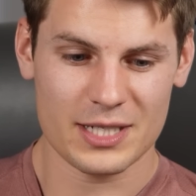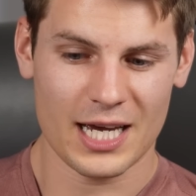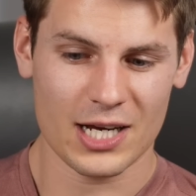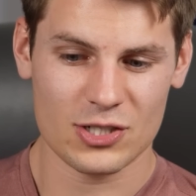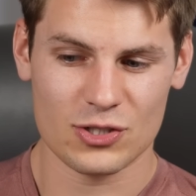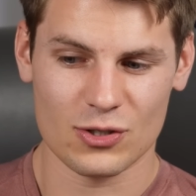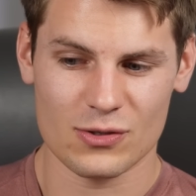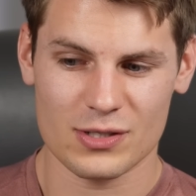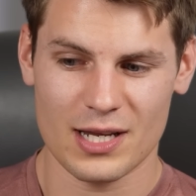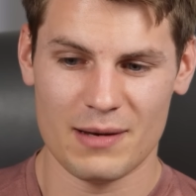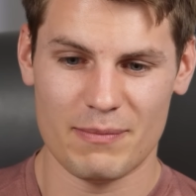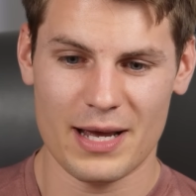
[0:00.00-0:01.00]

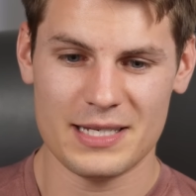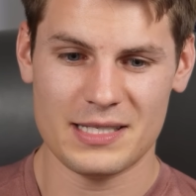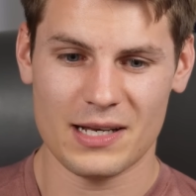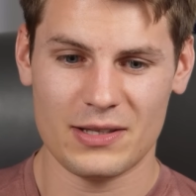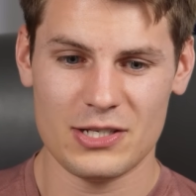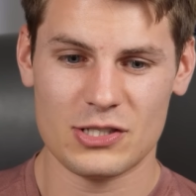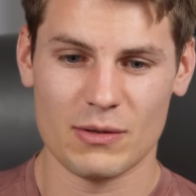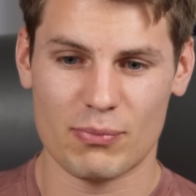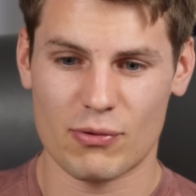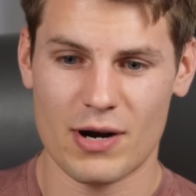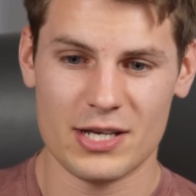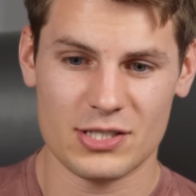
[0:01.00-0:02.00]
textures and basically
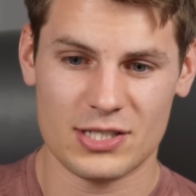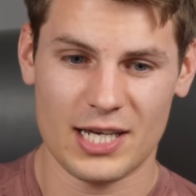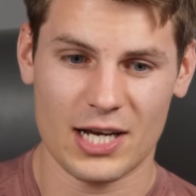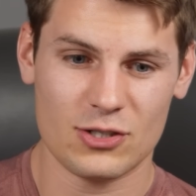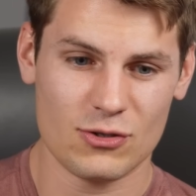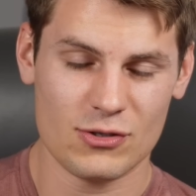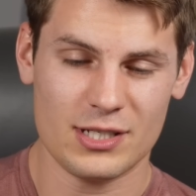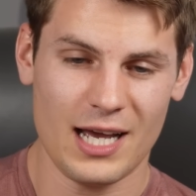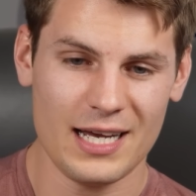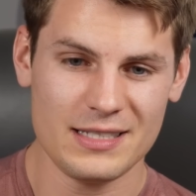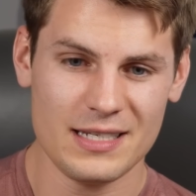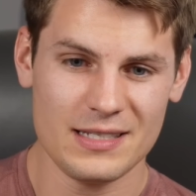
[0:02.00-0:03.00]
suppress texture
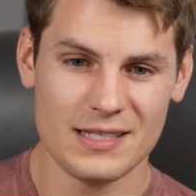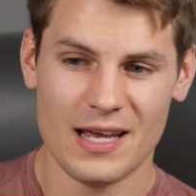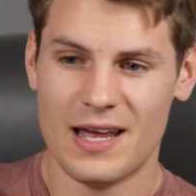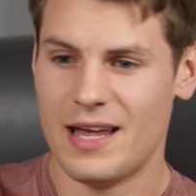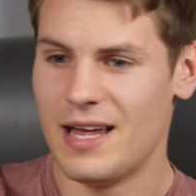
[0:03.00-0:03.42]
sizes